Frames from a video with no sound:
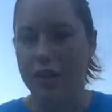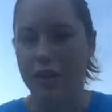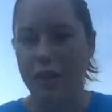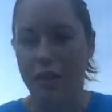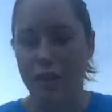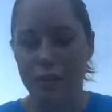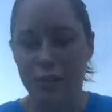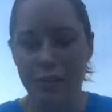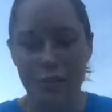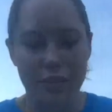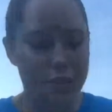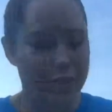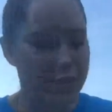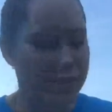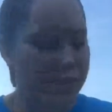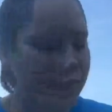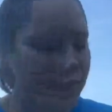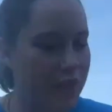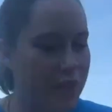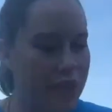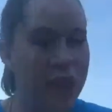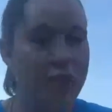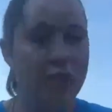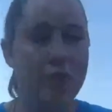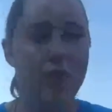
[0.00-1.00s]
Oh,
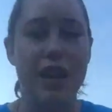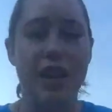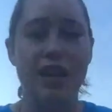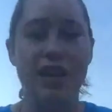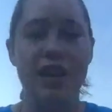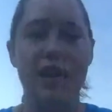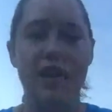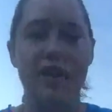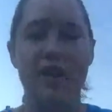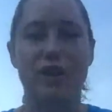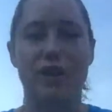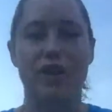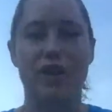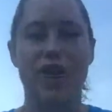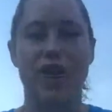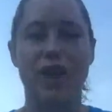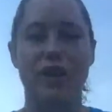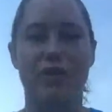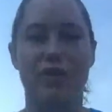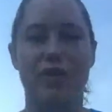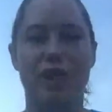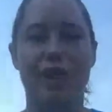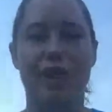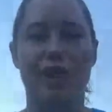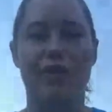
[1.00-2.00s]
my dogs are kind
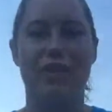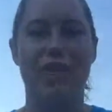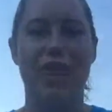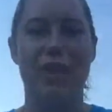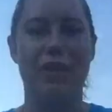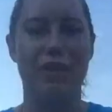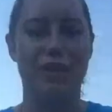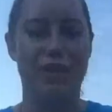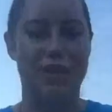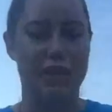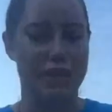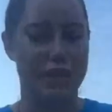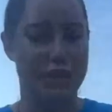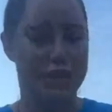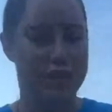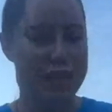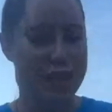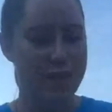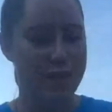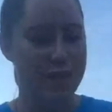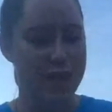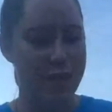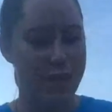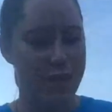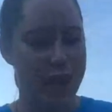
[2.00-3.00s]
of running around, so you'll see
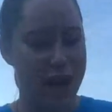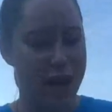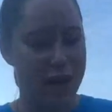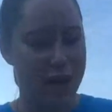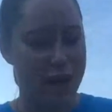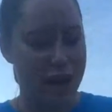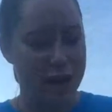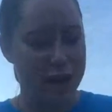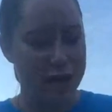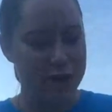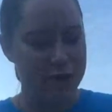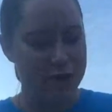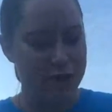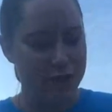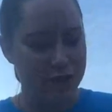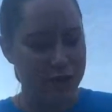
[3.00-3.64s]
them in the background.